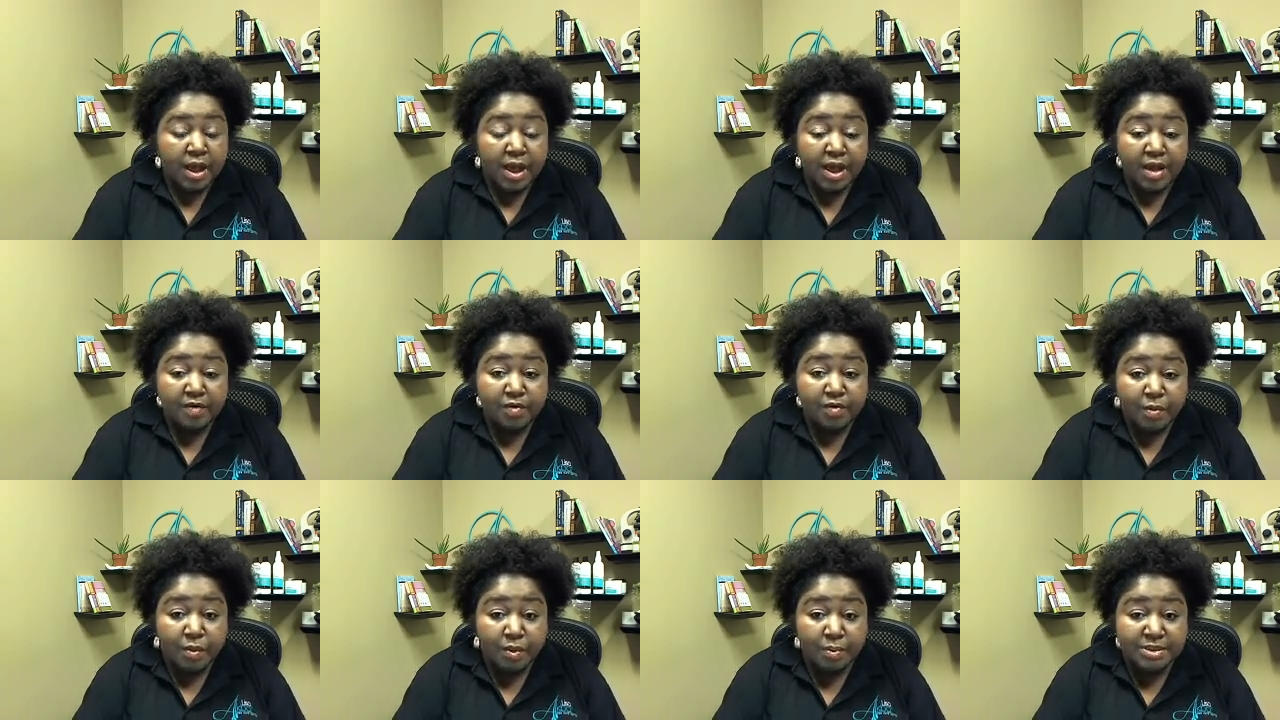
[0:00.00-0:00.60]

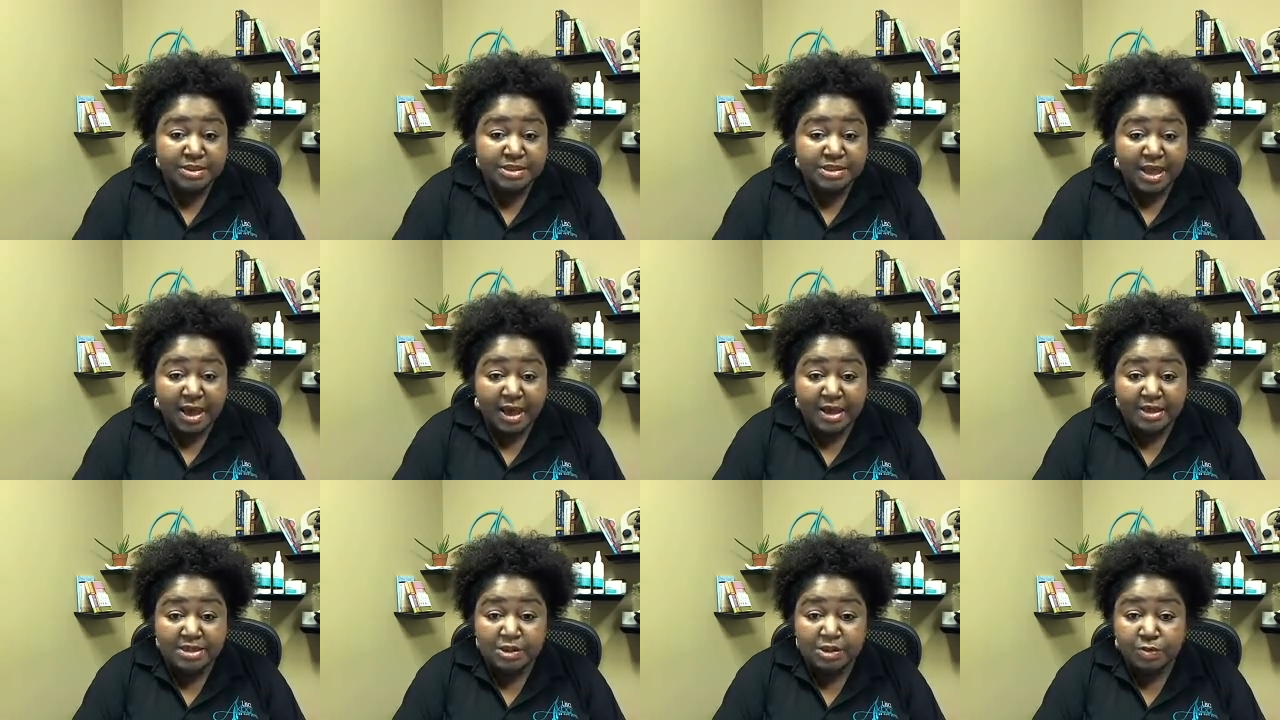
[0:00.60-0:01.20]
Every Woman's
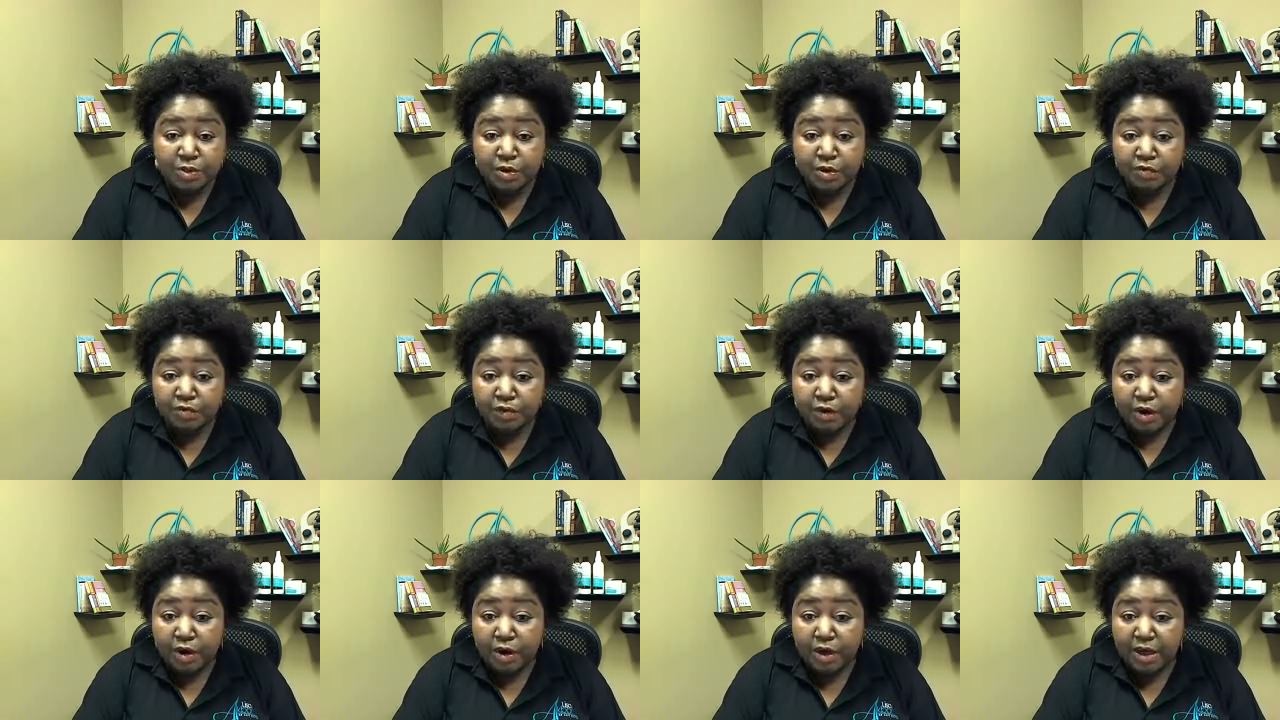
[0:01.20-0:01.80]
Guide to
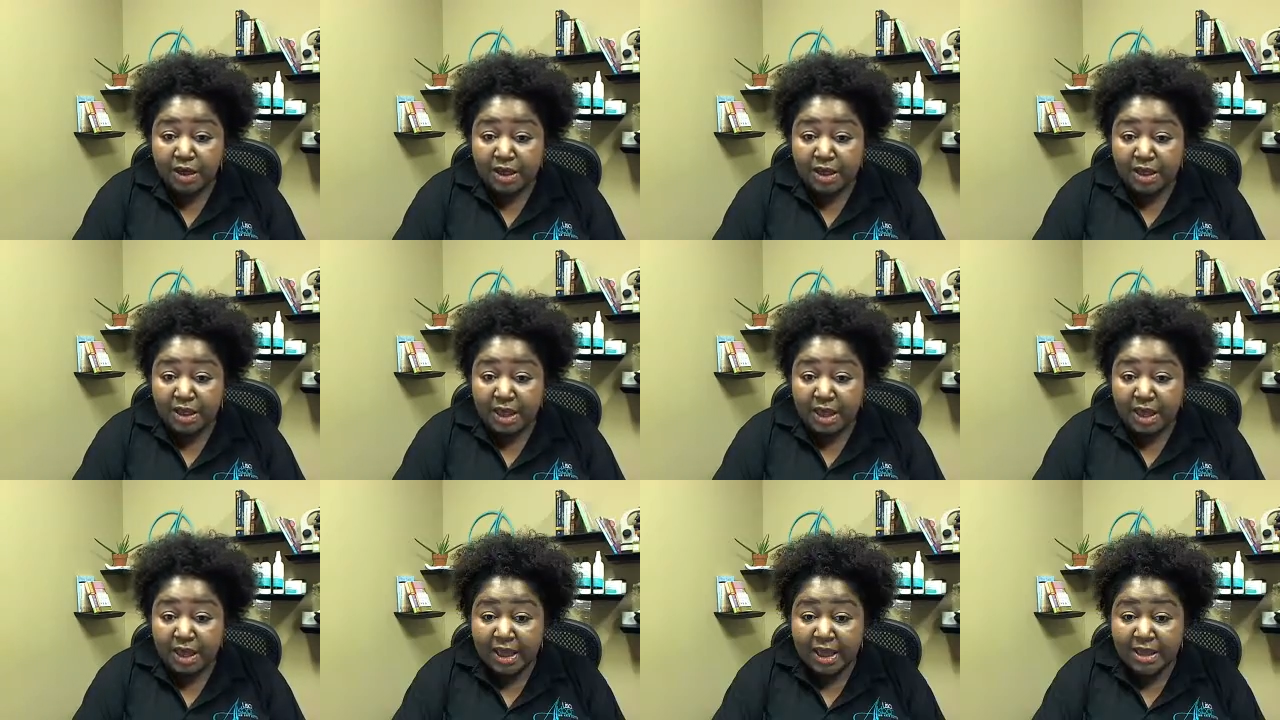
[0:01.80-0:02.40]
Beautiful Hair at Any
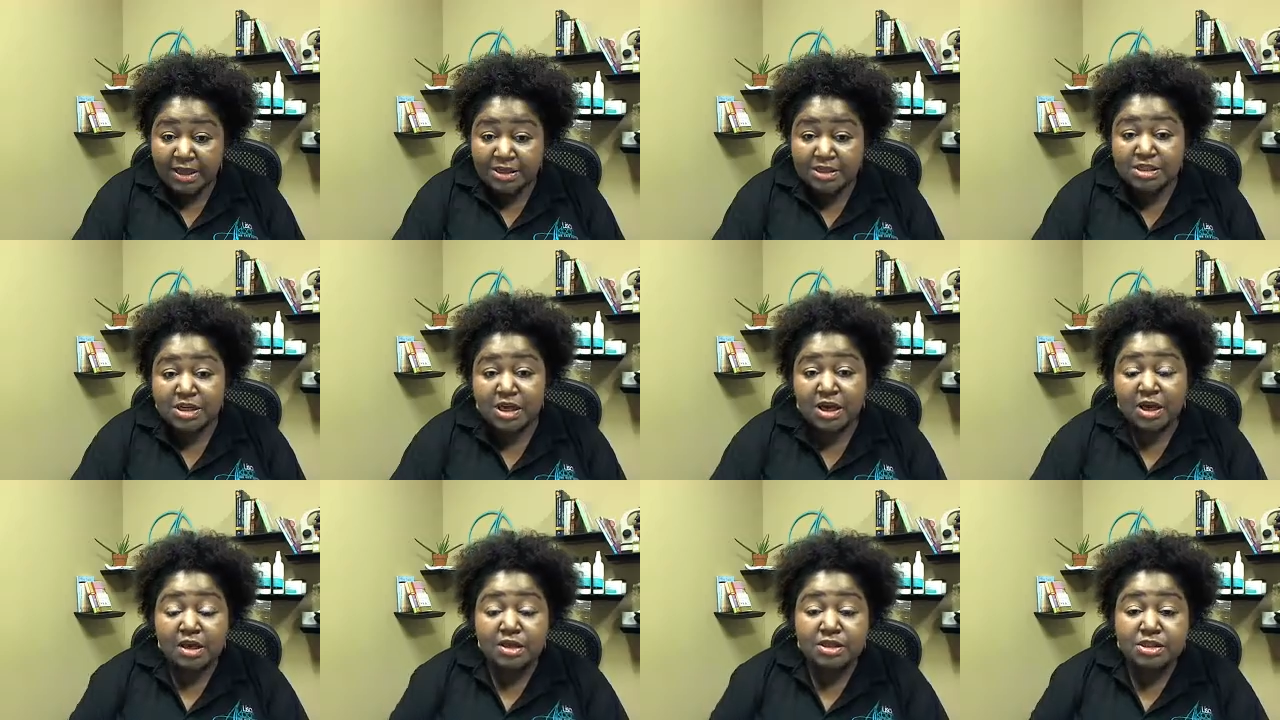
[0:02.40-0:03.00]
Age
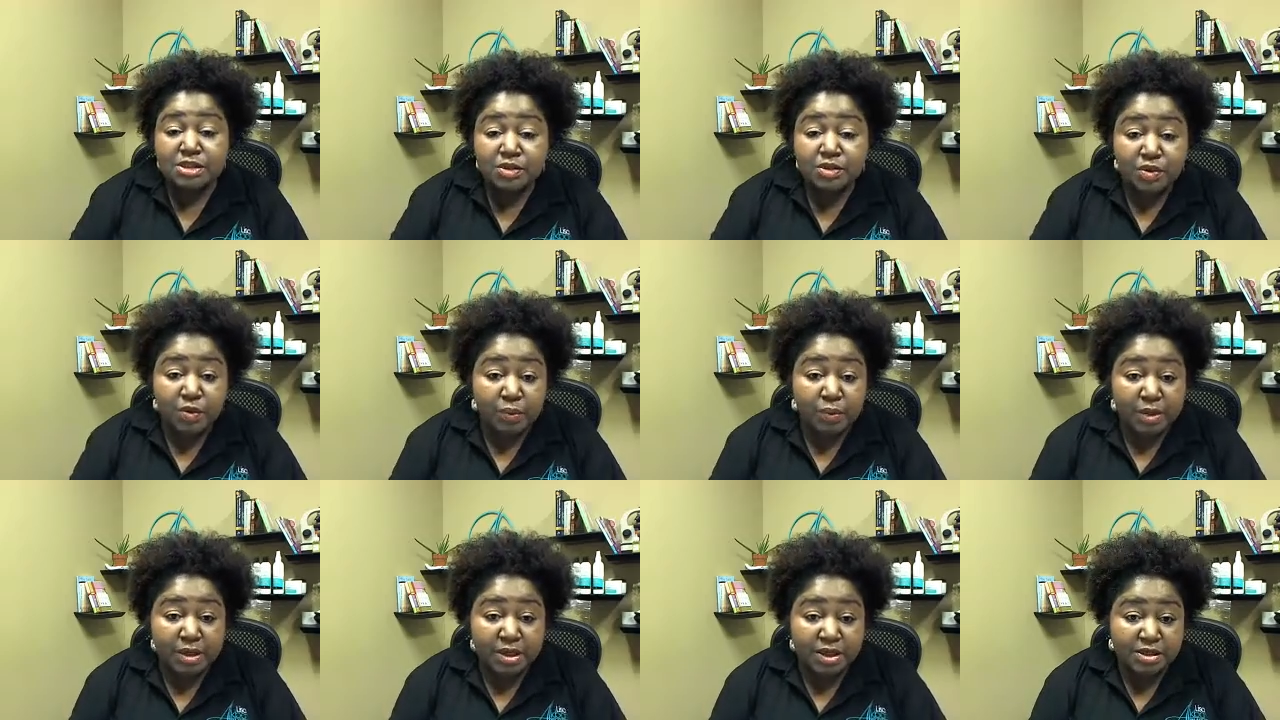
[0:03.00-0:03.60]
so that
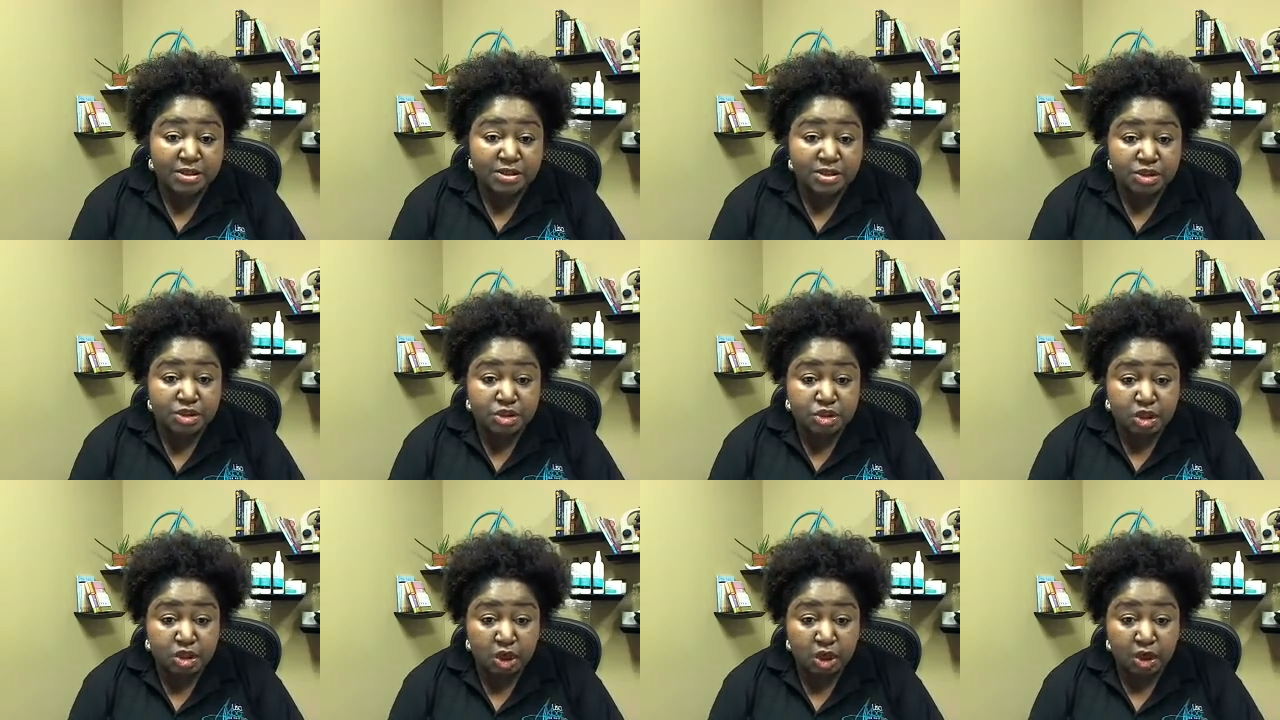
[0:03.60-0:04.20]
we can
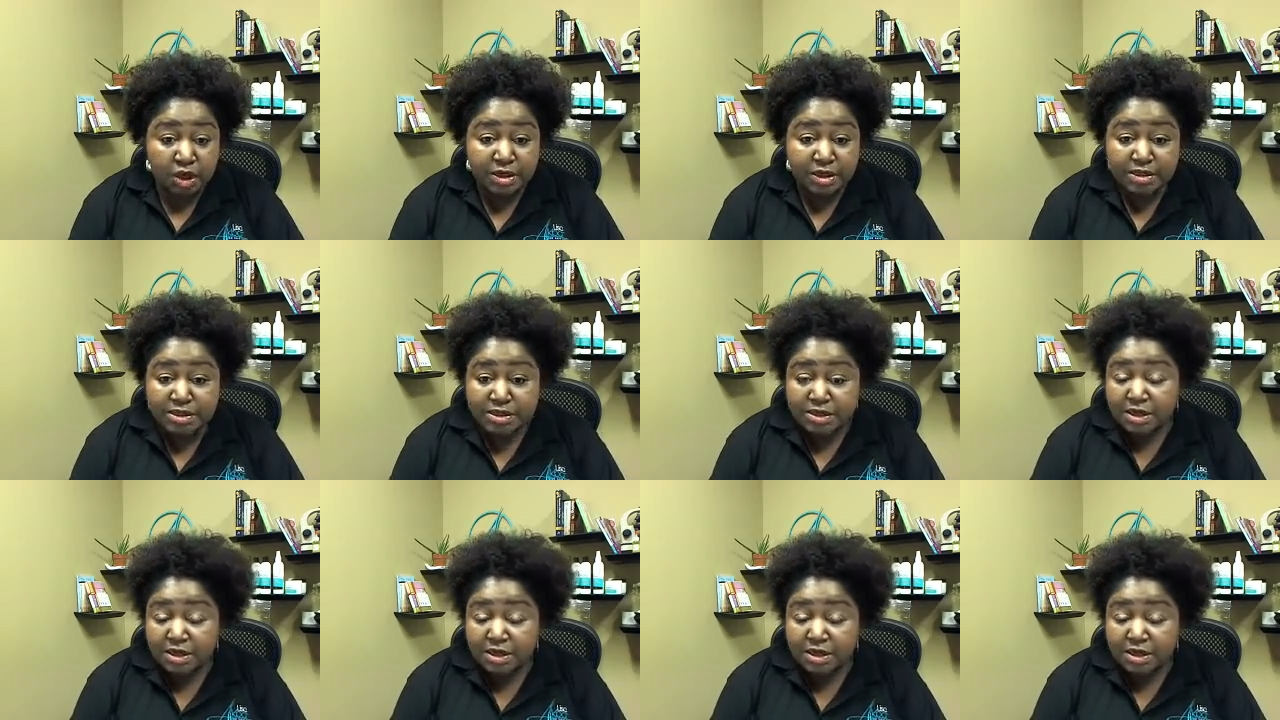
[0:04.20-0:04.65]
start